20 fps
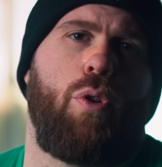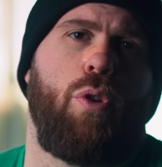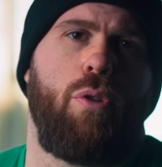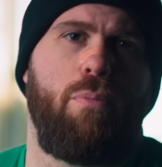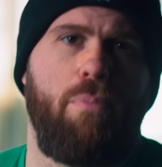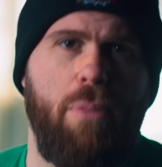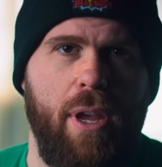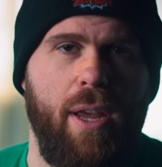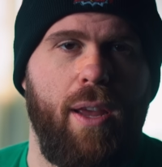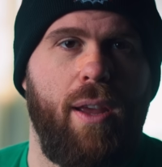
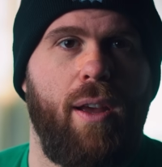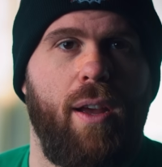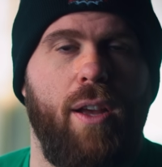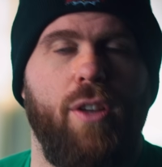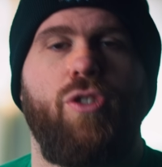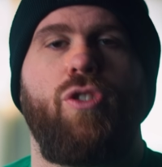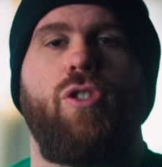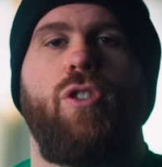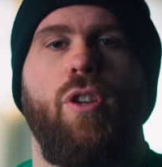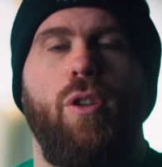could be a
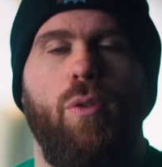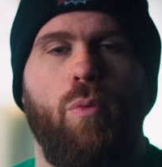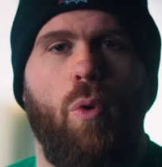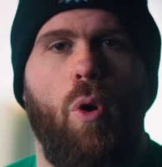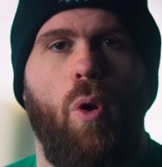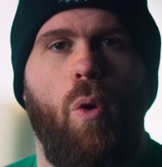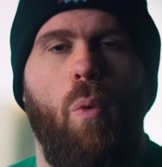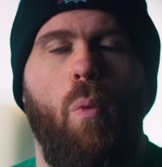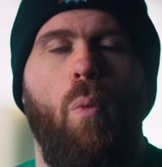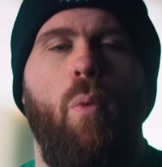seal
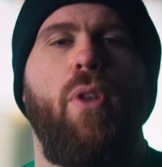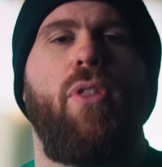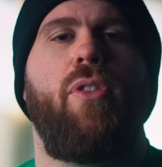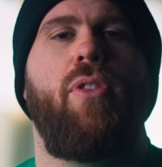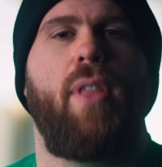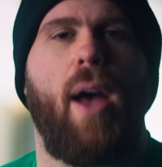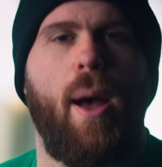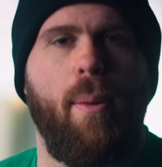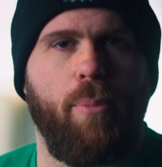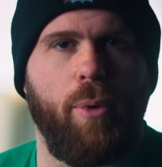row with
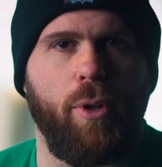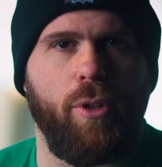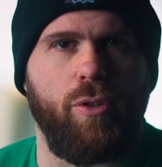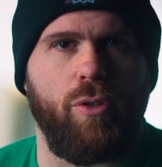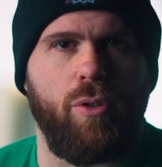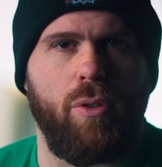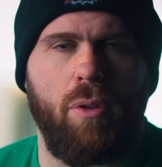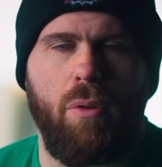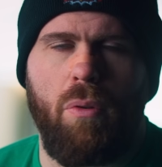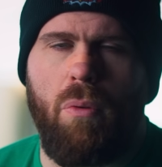
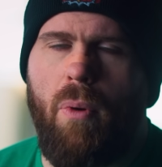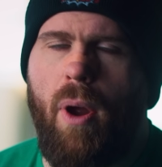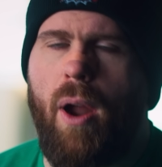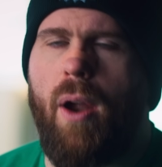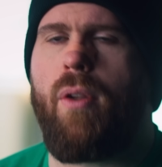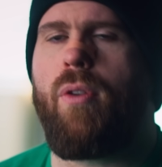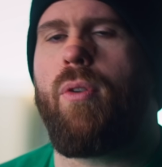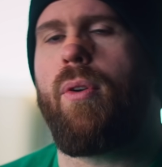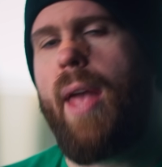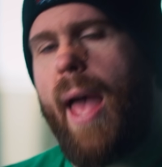dumbbells,
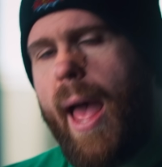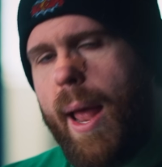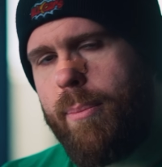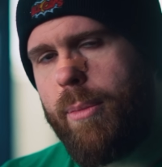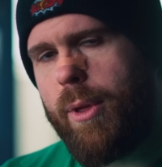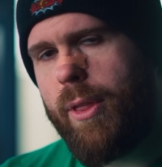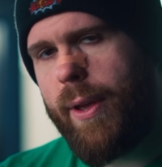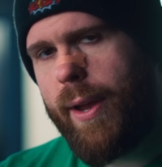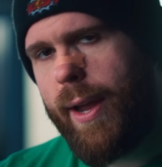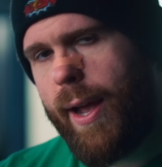where you can
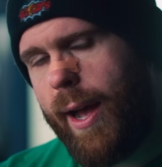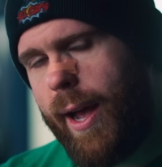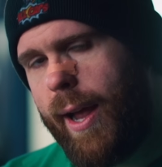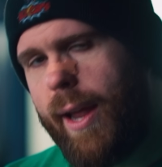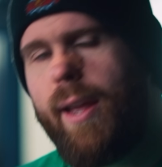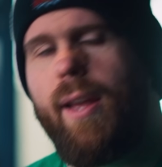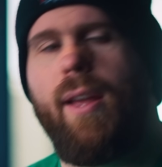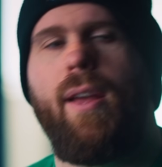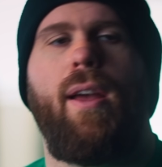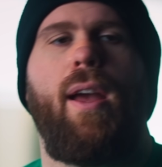be the
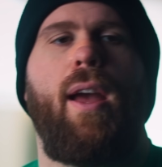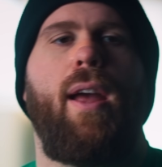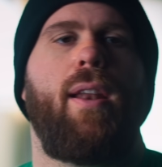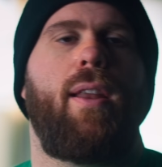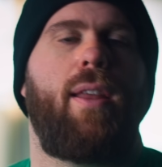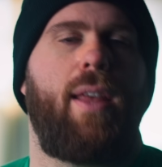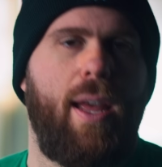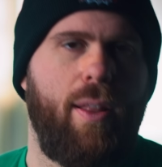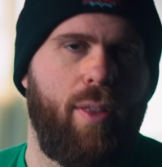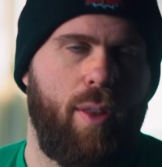guy
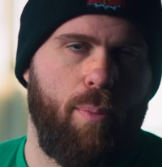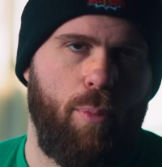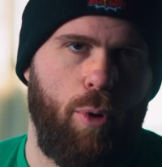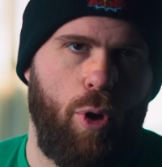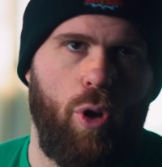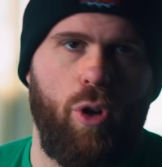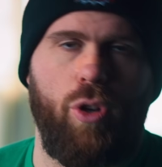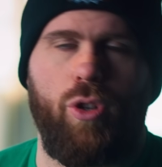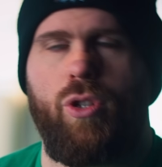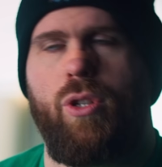and get the
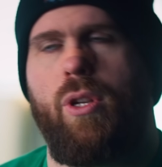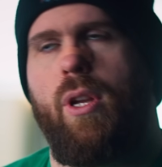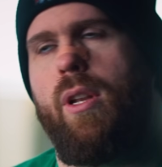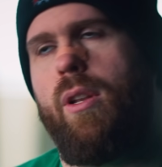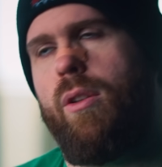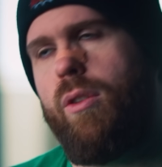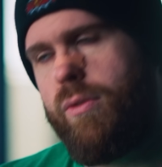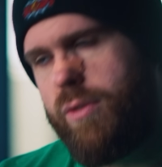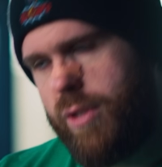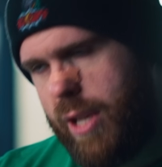blocks
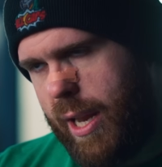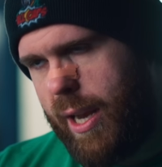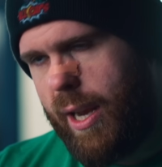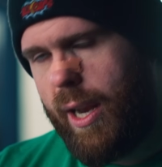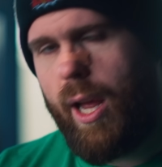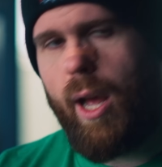and set it